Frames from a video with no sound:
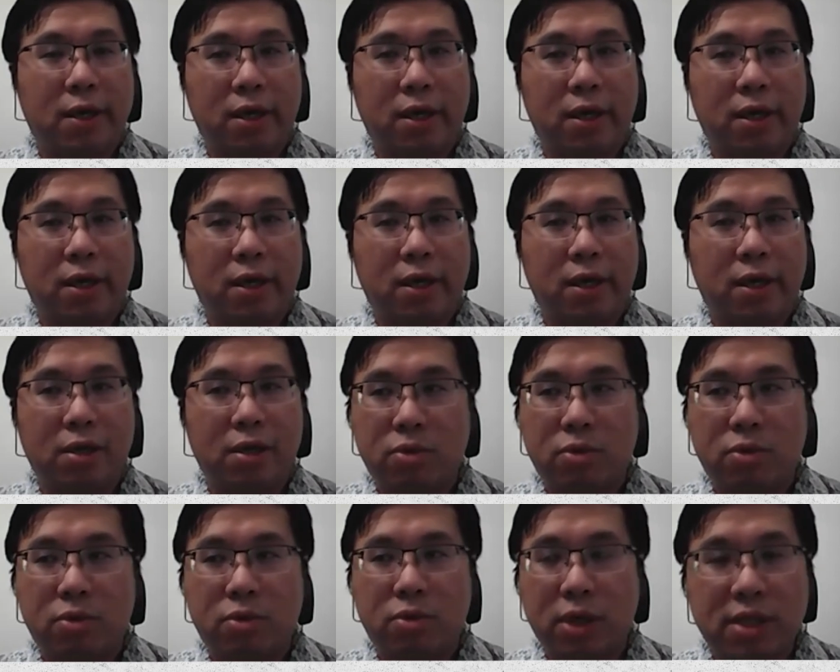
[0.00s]
and
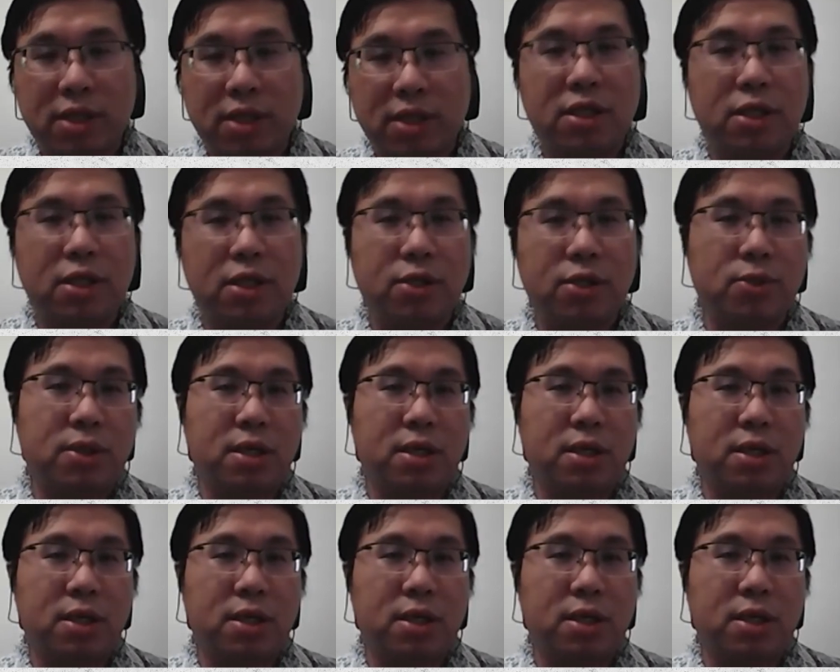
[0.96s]
transition to
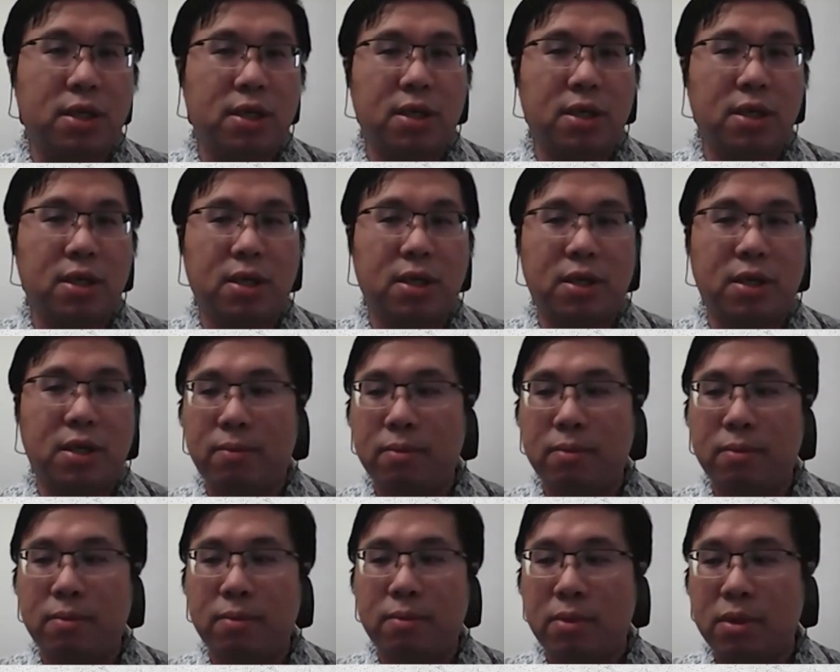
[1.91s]
the
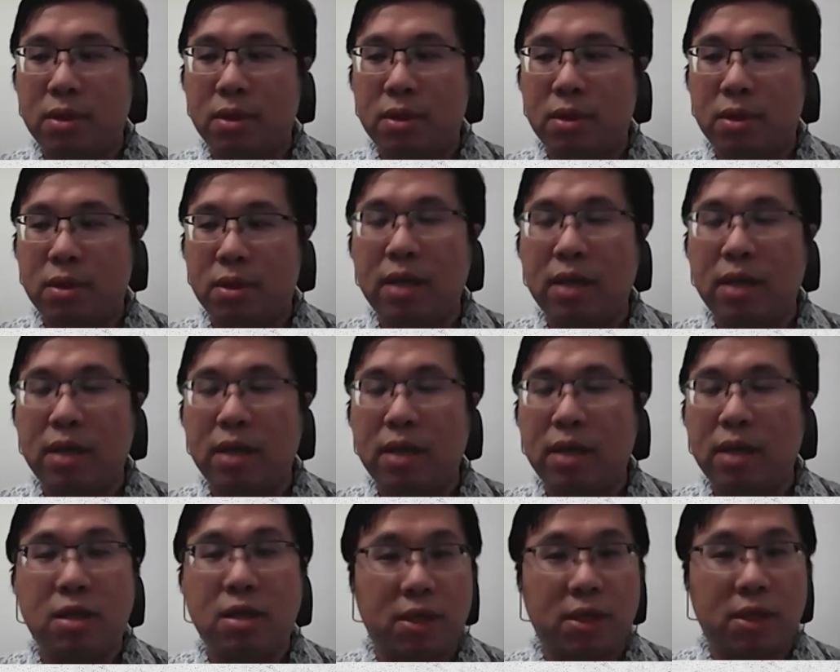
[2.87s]

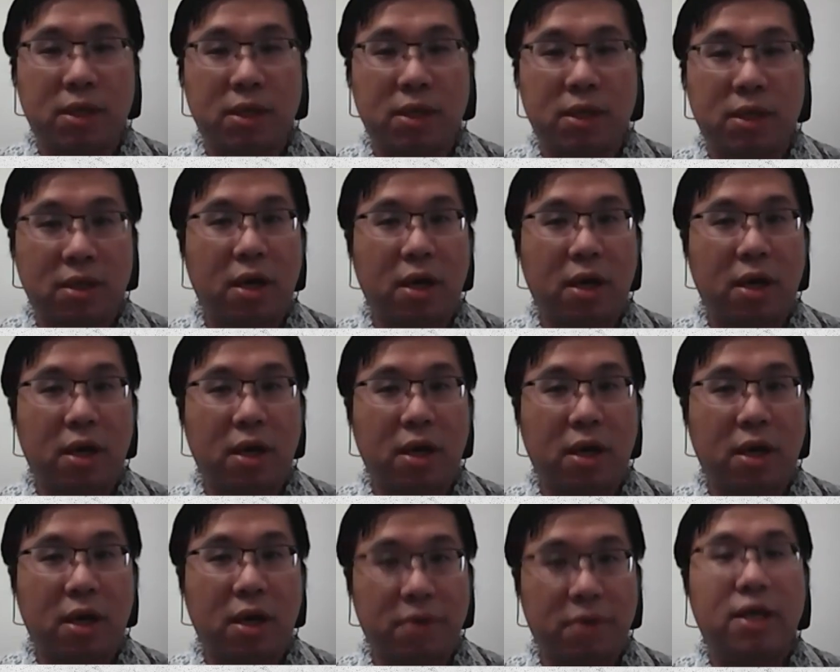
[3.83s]
endemic
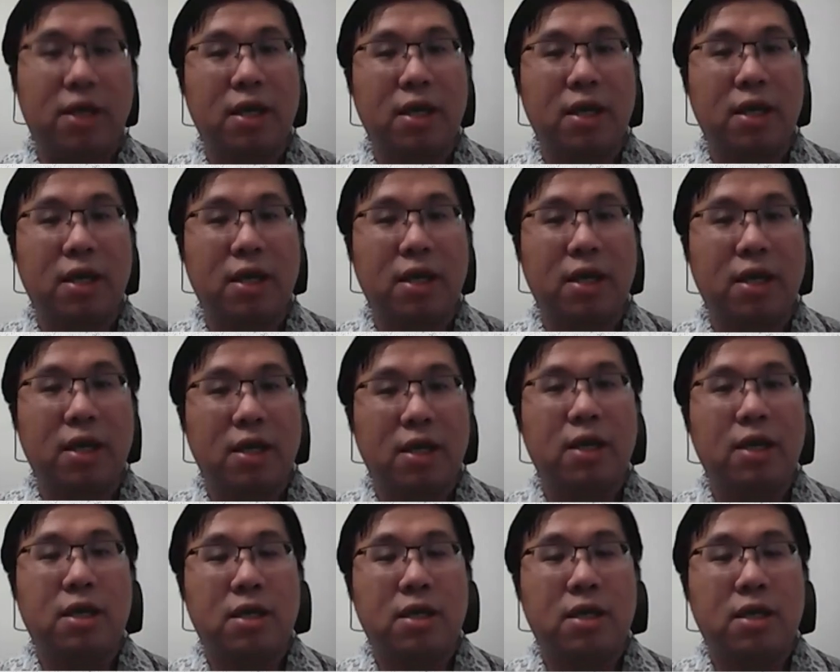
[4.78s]
currently.
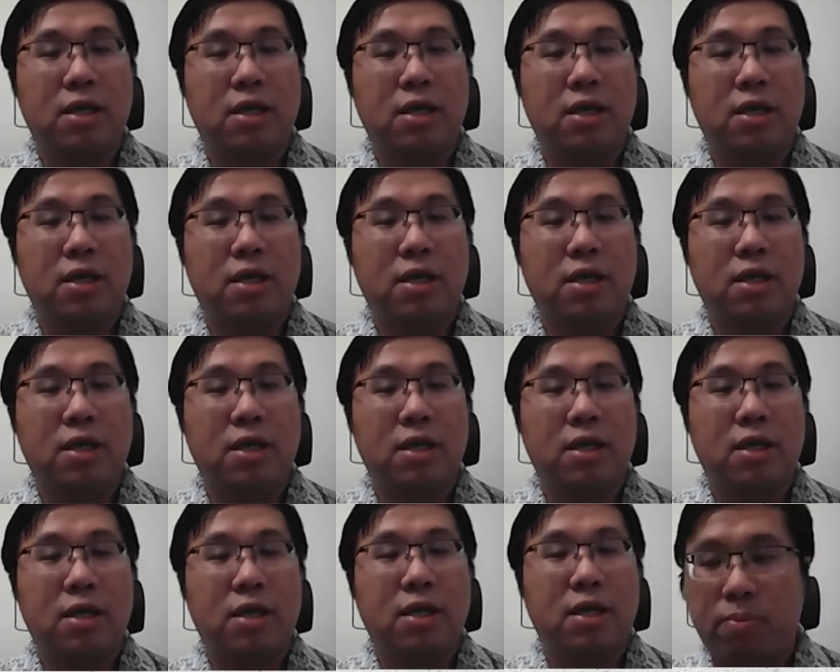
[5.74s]

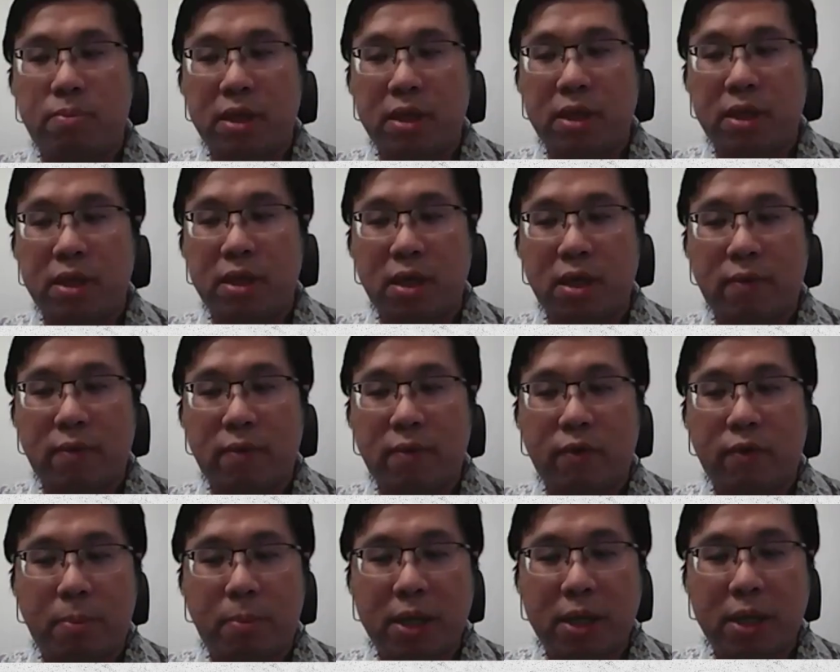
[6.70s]
But for the
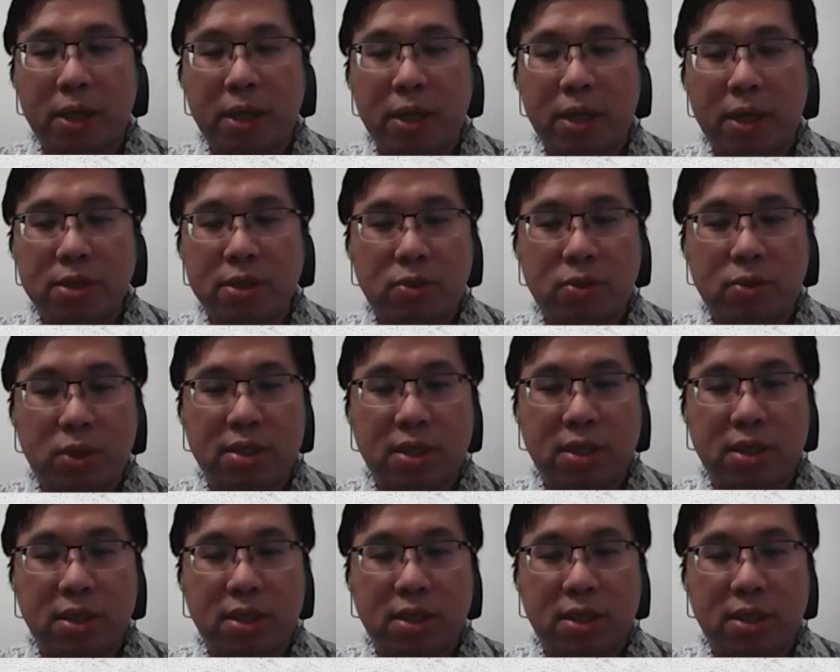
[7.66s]
past 2 years,
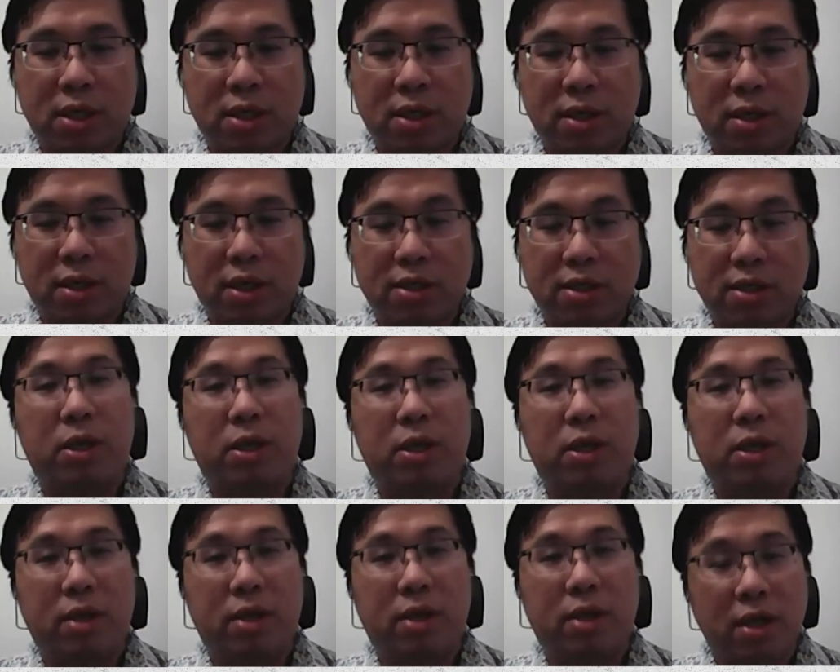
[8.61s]
lessons have been
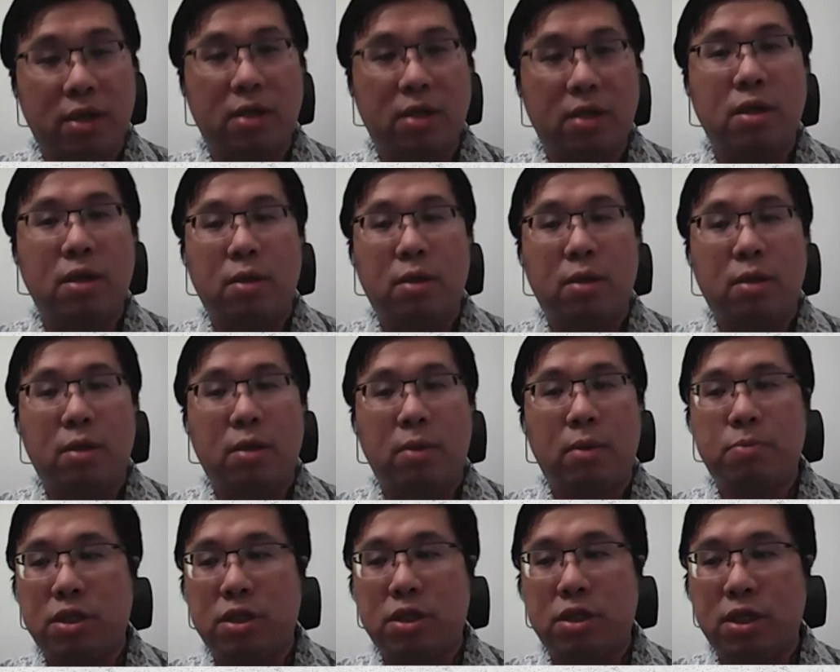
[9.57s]
learned,
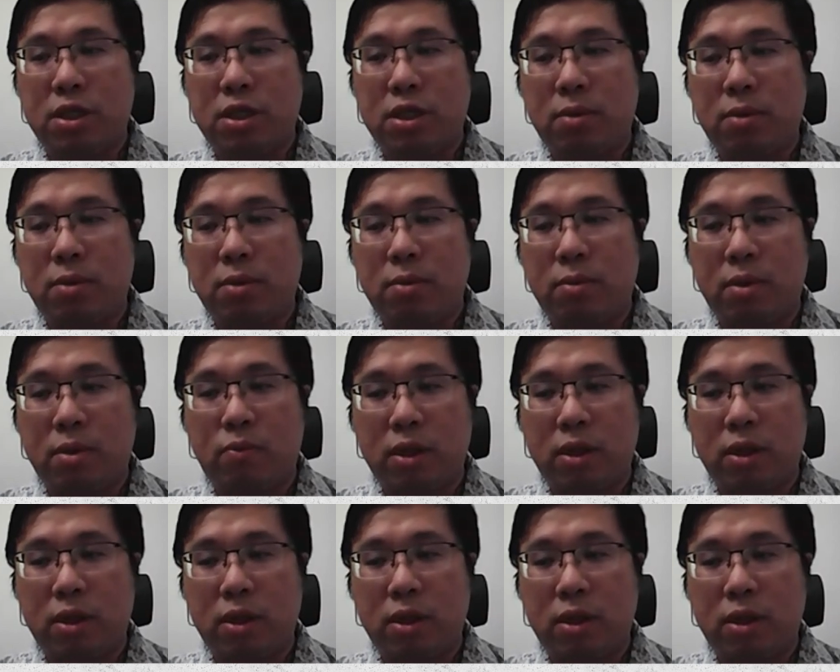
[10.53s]
especially when
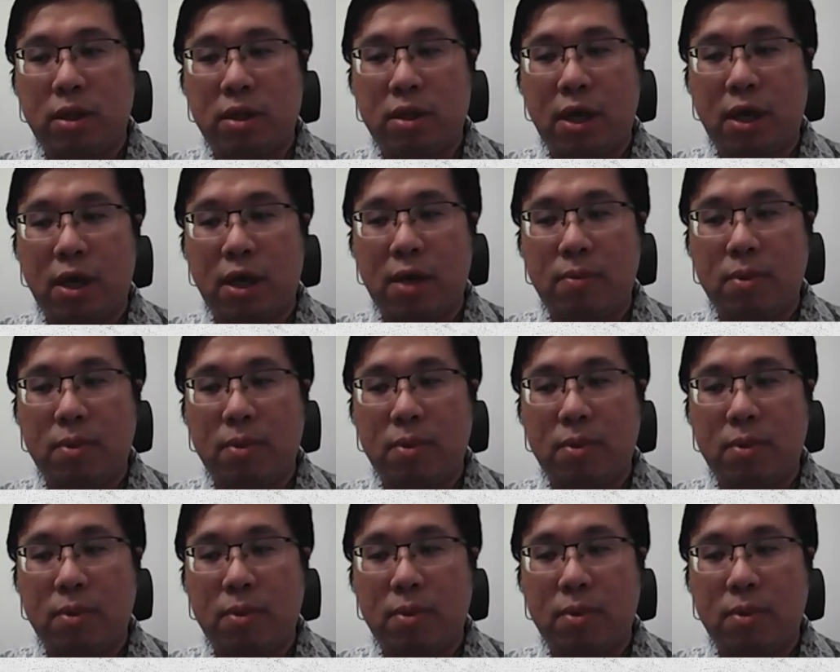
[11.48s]
the time